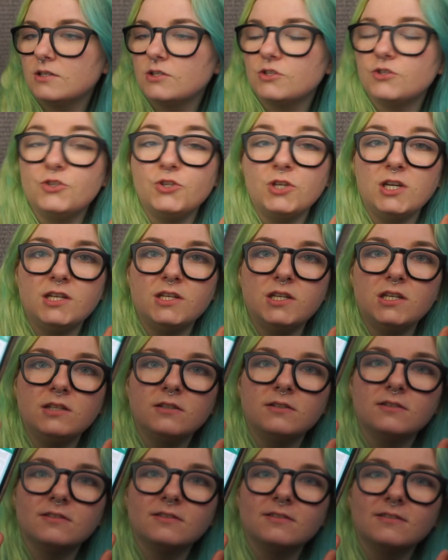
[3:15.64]
Gigi.
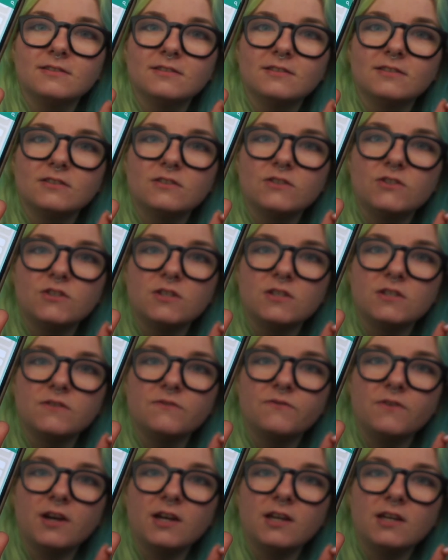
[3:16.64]
She's a
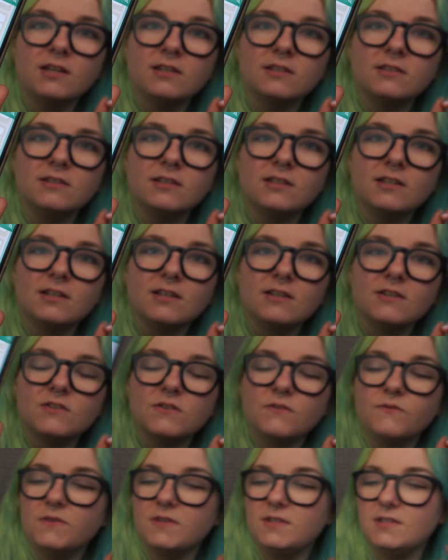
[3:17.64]
very
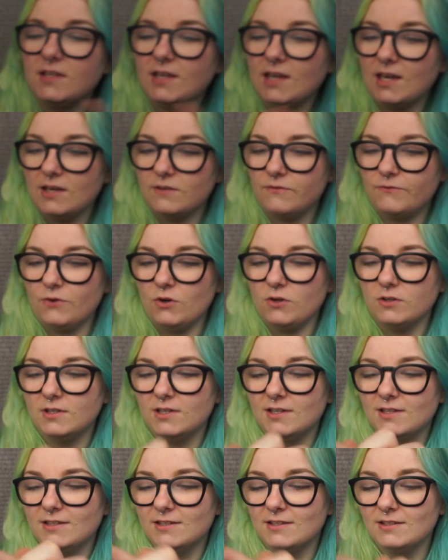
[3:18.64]
sophisticated frog.
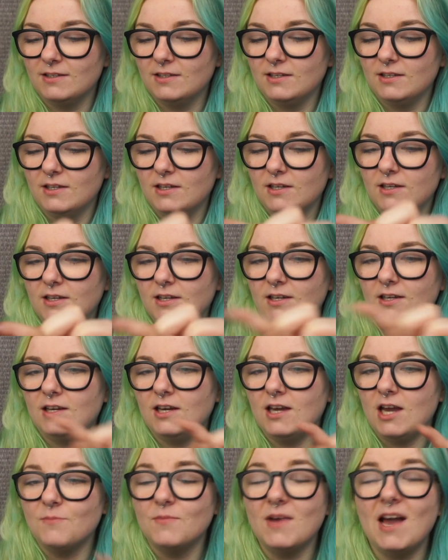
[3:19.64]

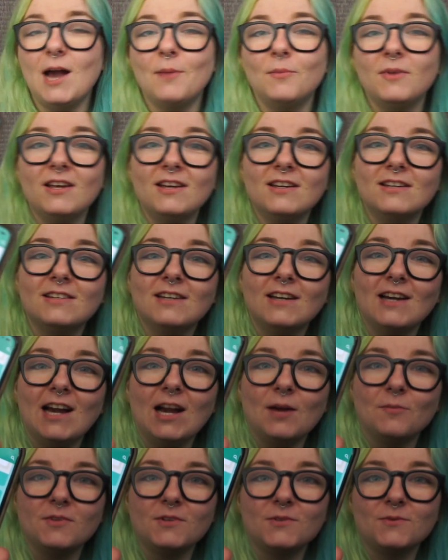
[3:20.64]
Hamlet.
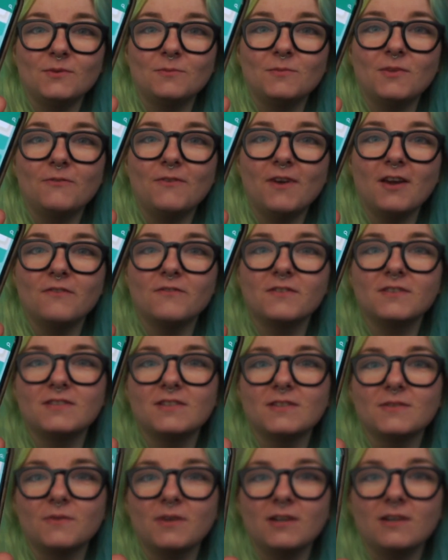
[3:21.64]
Hamlet's one of my favourites
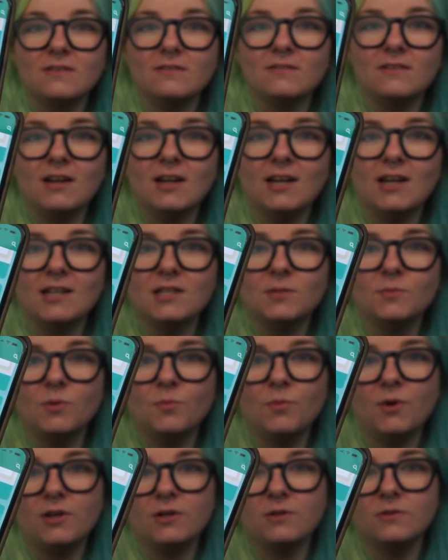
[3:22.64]
as well. I had him in
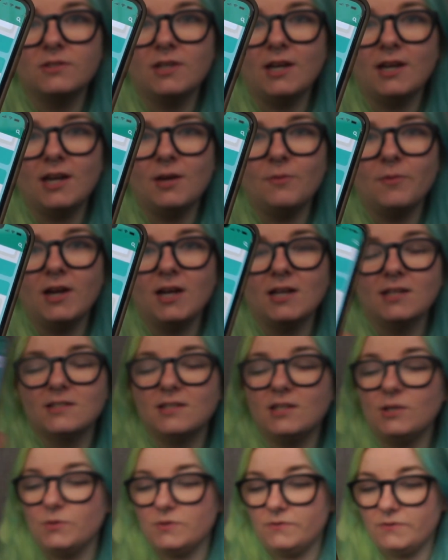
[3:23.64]
my old game and
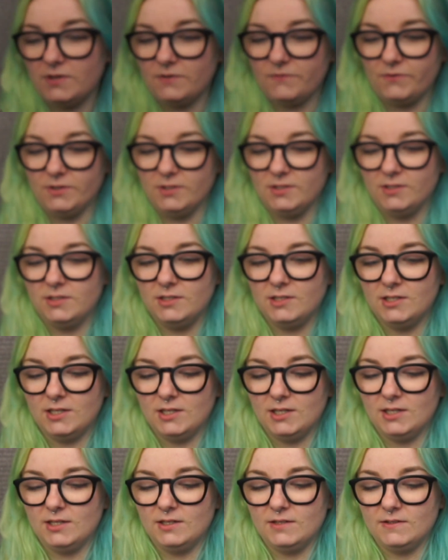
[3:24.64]
he was really fun,
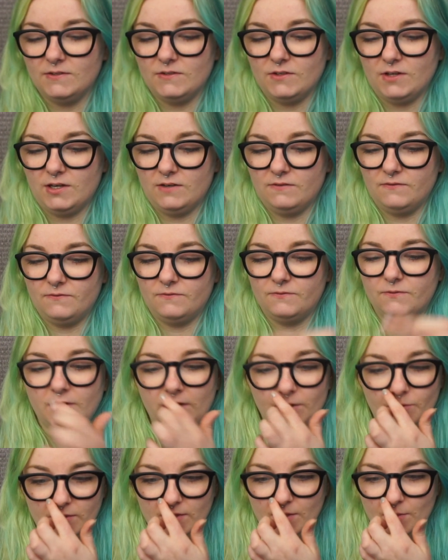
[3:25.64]
so I
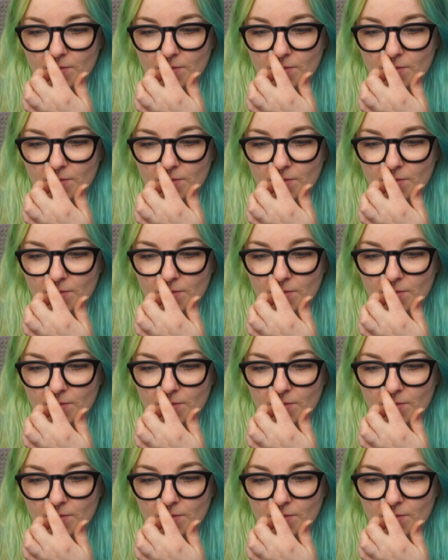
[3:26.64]
really want him